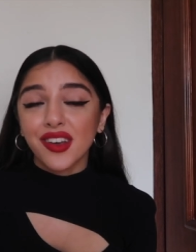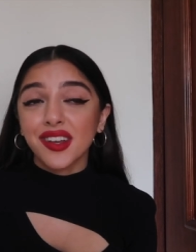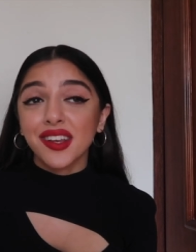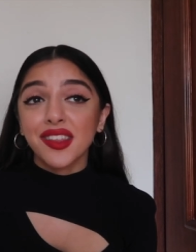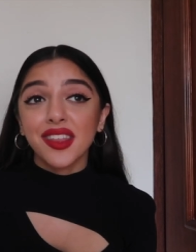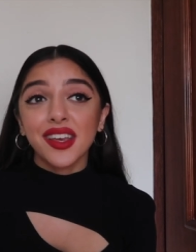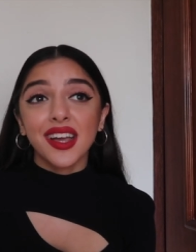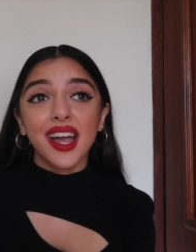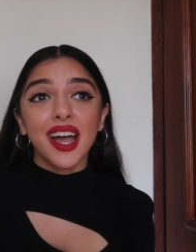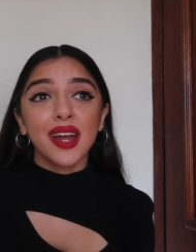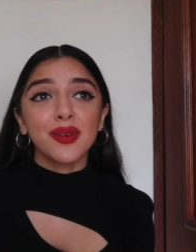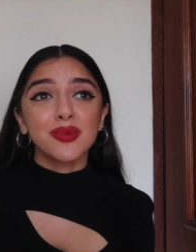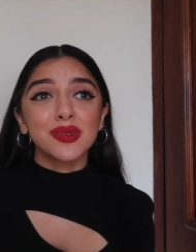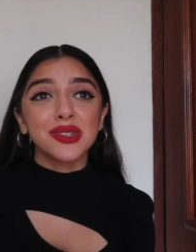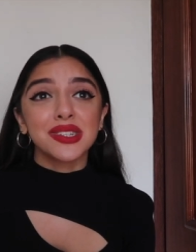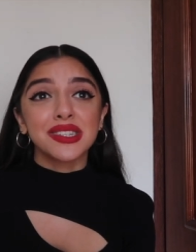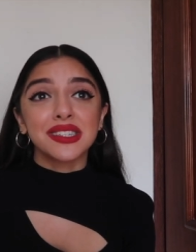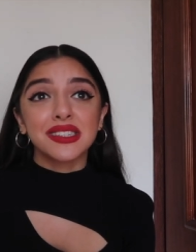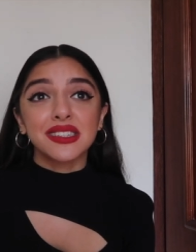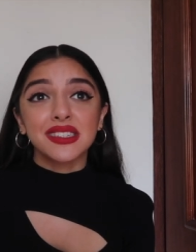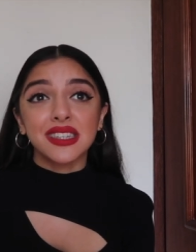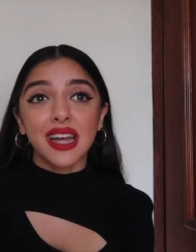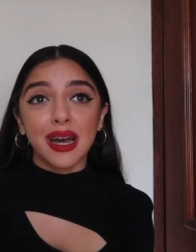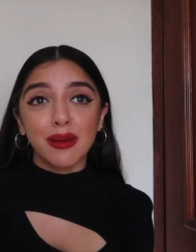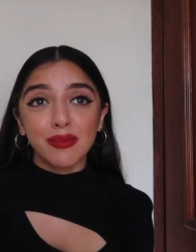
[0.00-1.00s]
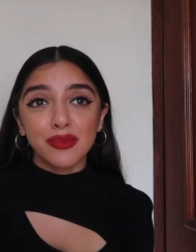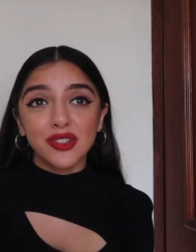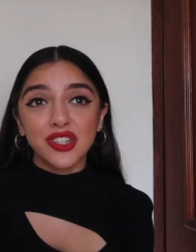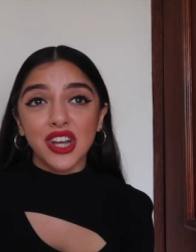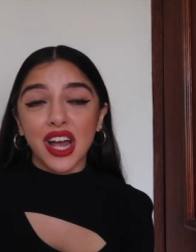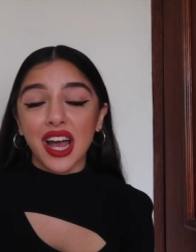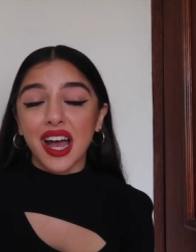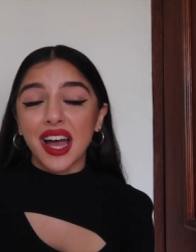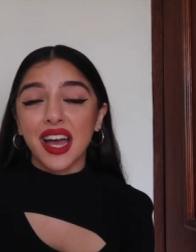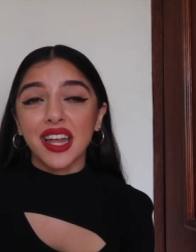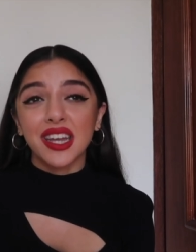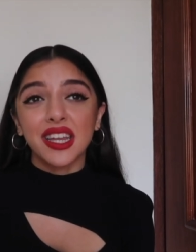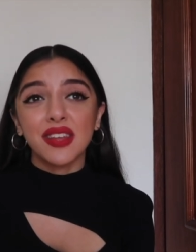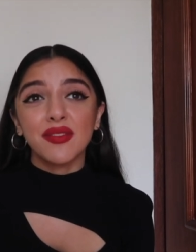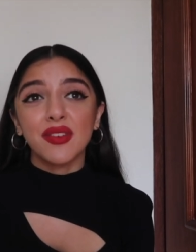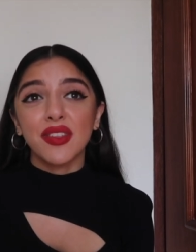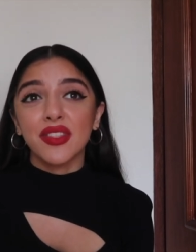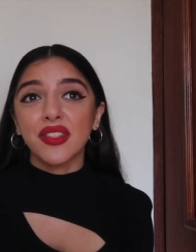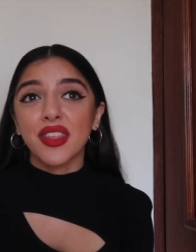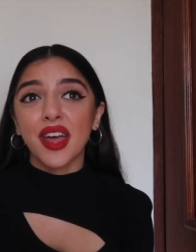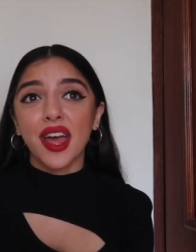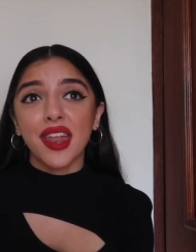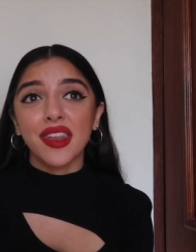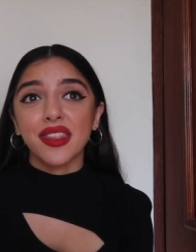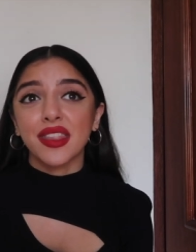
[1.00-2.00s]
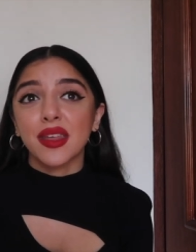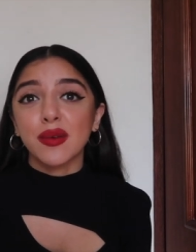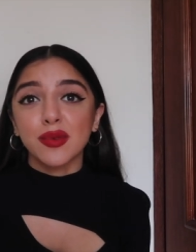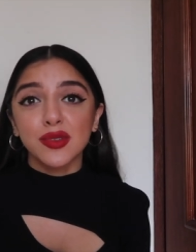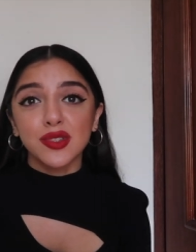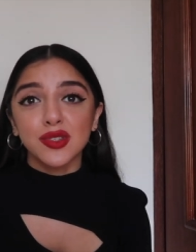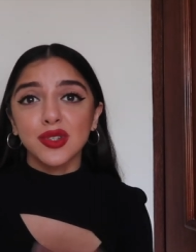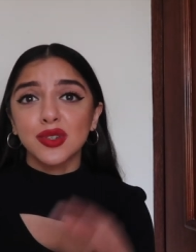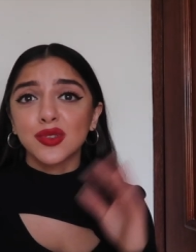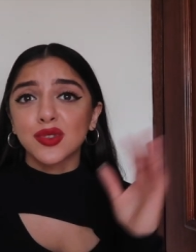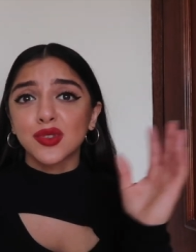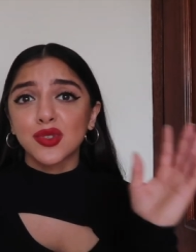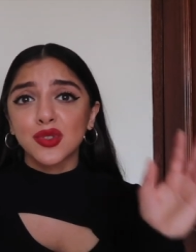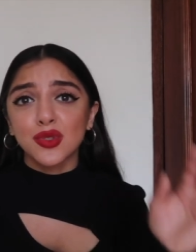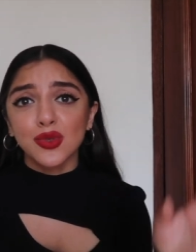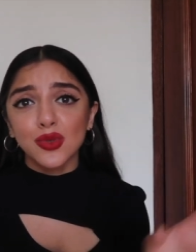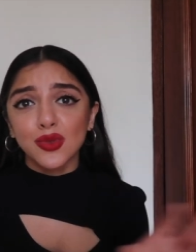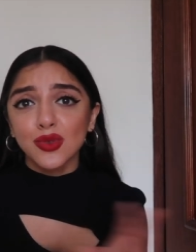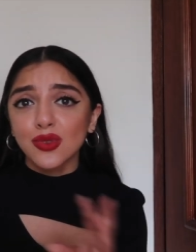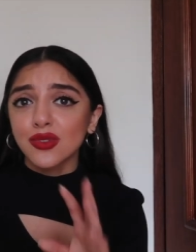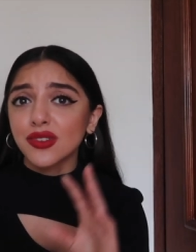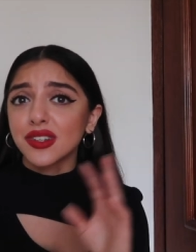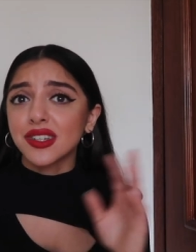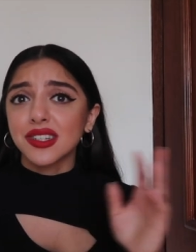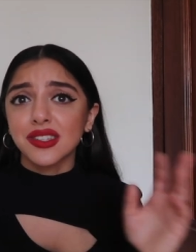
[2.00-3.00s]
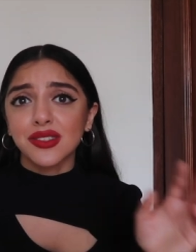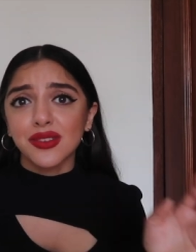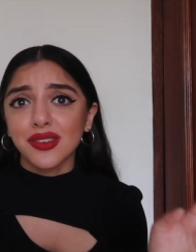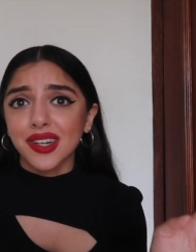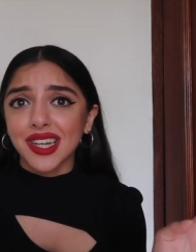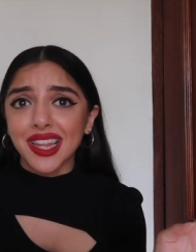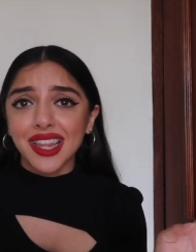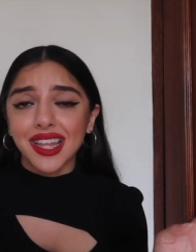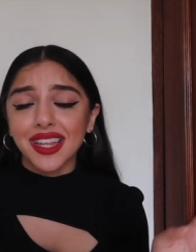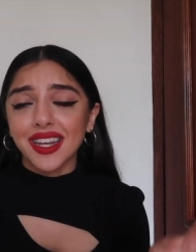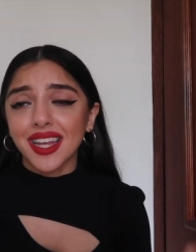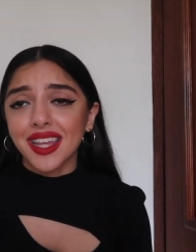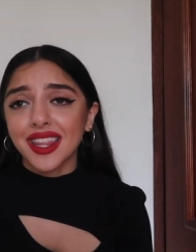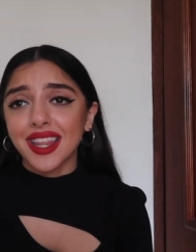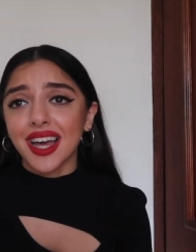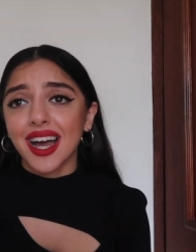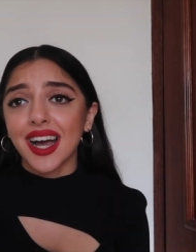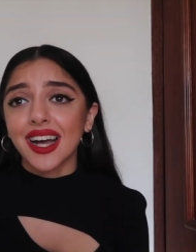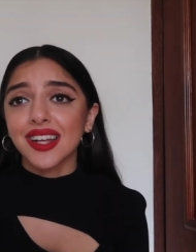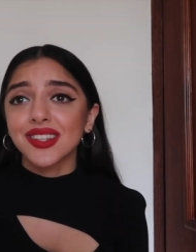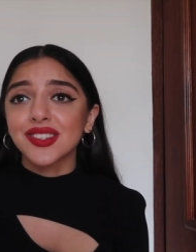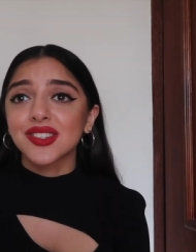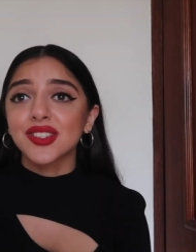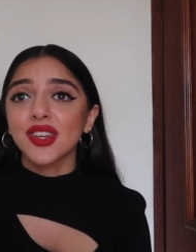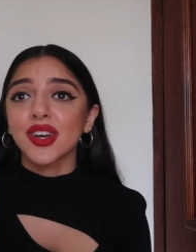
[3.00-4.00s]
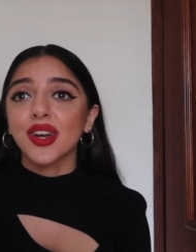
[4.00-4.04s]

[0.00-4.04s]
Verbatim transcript: The only thing I had was Snapchat and even then there was no stories or anything like that.